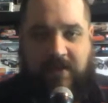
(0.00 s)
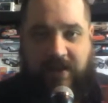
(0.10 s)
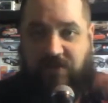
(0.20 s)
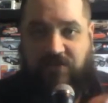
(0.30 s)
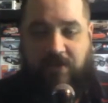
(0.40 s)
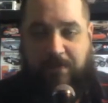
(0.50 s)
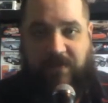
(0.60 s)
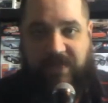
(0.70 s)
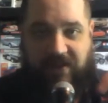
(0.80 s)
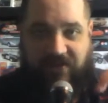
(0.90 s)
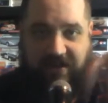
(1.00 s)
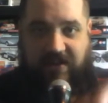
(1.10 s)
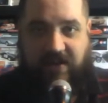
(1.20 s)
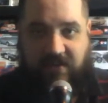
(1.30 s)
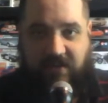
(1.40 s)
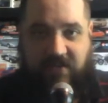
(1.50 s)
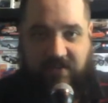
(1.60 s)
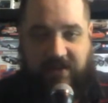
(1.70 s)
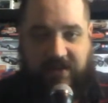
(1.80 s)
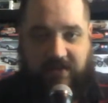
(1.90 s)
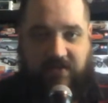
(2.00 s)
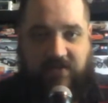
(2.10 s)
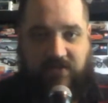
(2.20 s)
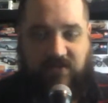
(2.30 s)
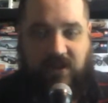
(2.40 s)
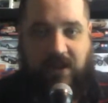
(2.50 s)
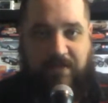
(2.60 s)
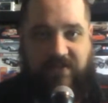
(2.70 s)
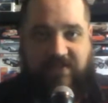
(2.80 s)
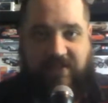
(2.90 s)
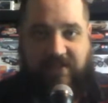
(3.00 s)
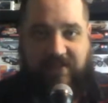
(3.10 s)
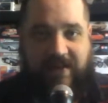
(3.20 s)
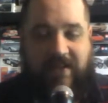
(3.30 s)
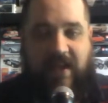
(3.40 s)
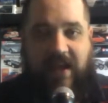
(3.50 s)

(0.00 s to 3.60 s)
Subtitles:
and you sort of build the engine into this little tub that it sits in,